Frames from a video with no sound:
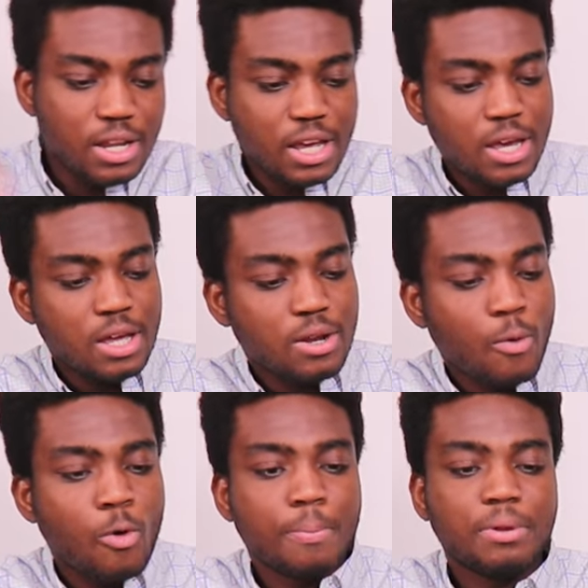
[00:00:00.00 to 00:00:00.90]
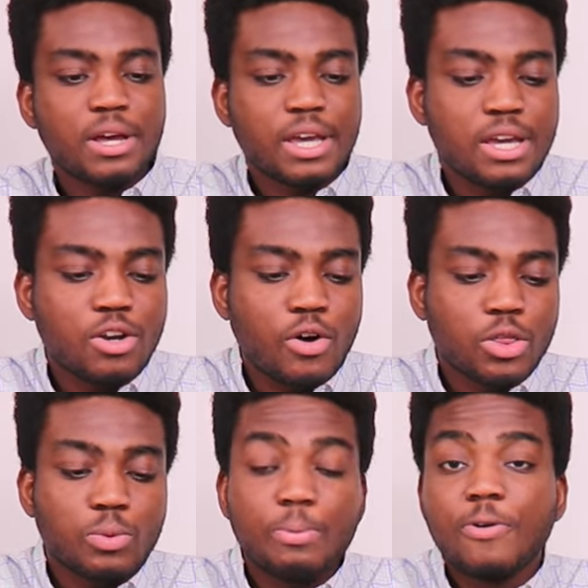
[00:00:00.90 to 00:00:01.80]
then we'll plug in our
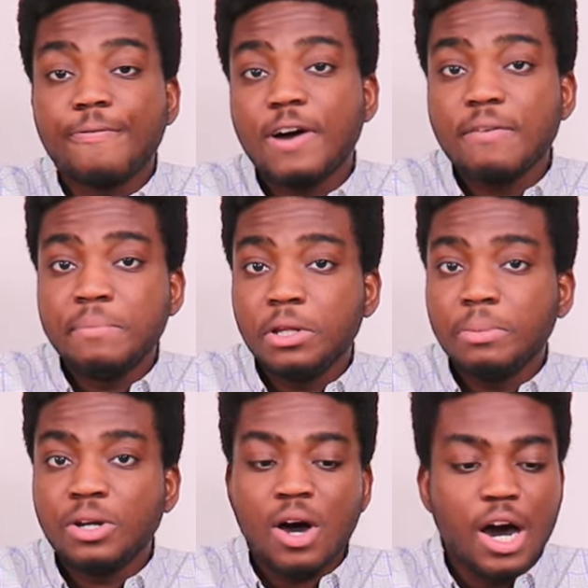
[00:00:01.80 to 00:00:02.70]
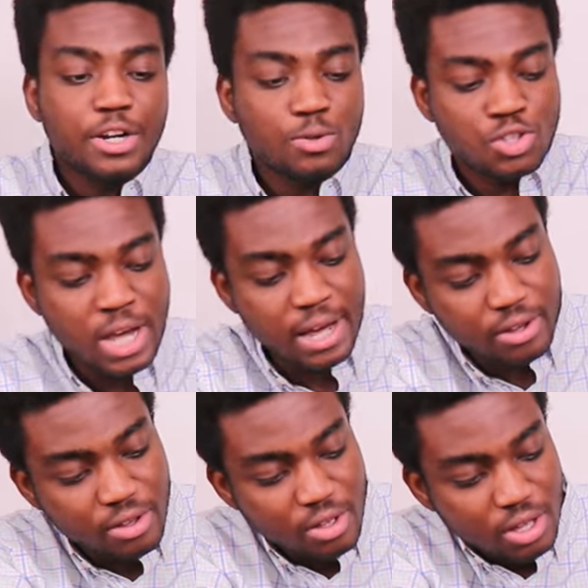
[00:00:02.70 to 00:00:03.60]
3.5 millimeter audio jack
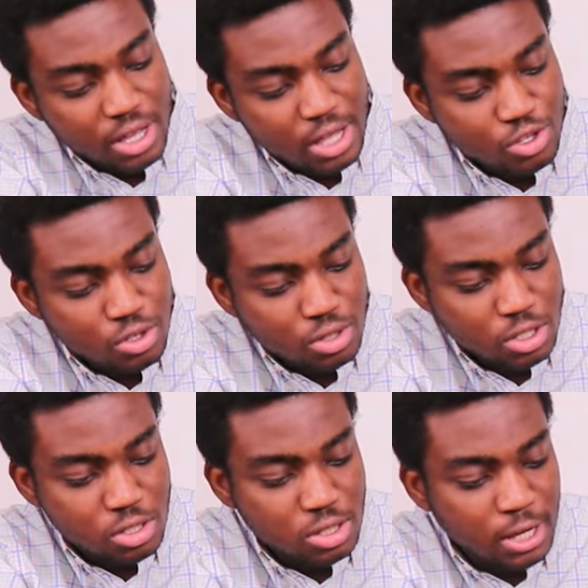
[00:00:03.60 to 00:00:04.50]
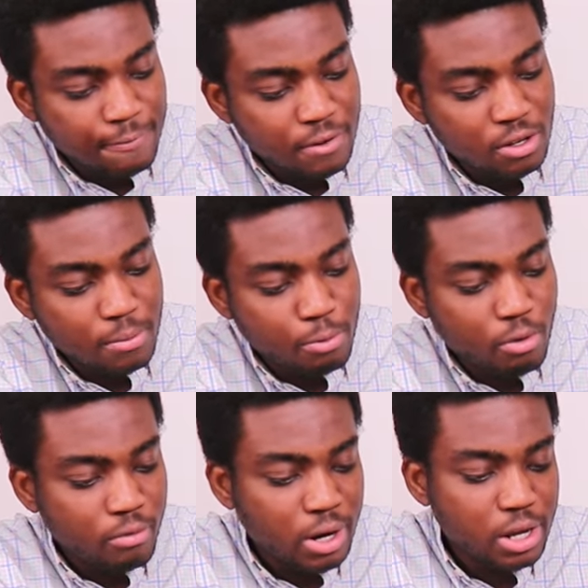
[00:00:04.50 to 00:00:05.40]
into this convenient
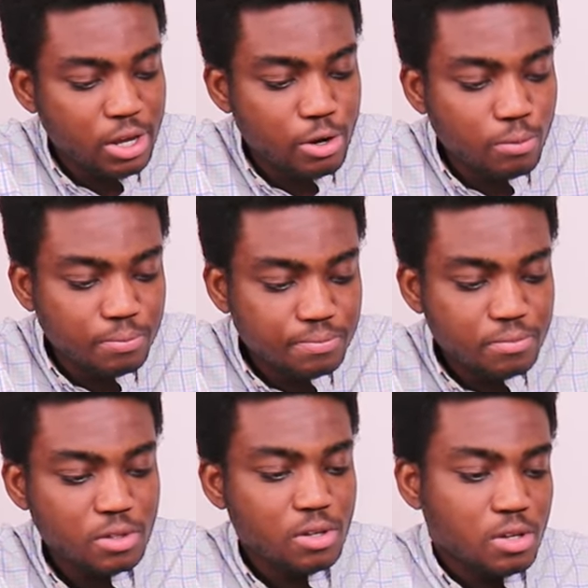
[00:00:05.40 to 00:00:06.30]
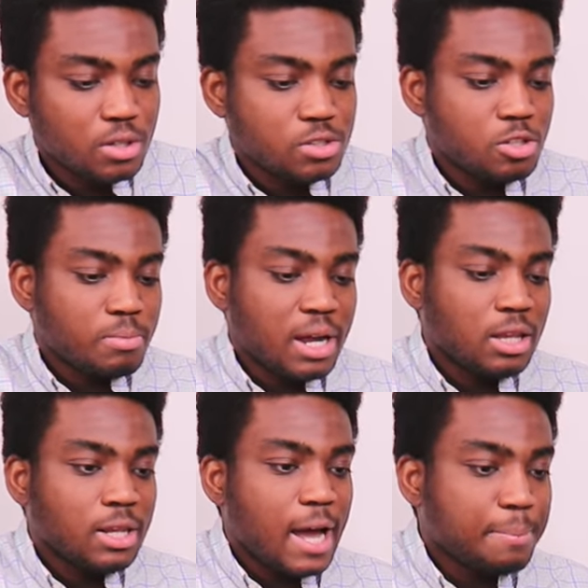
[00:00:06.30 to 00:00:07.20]
port right here. So my
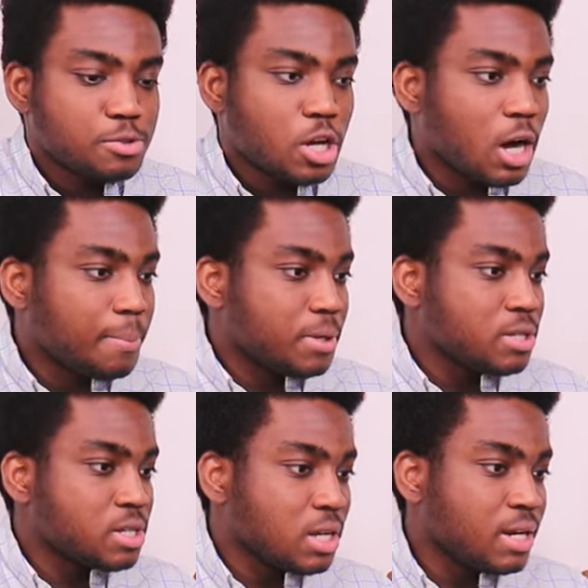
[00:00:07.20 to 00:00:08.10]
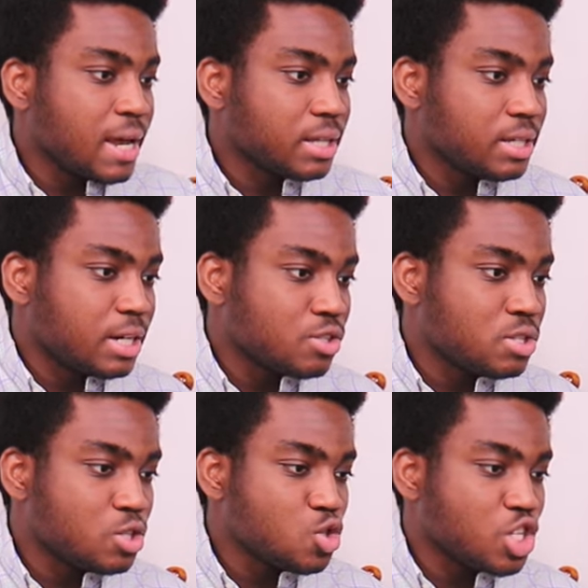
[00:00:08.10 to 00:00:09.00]
laptop is connected. I just
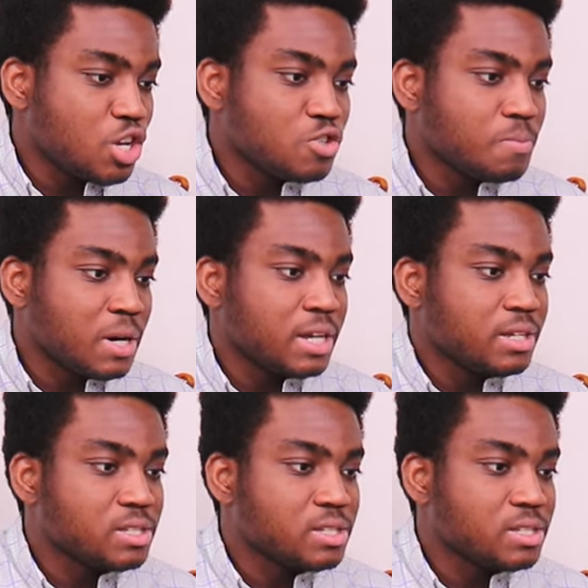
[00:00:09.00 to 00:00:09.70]
need to change my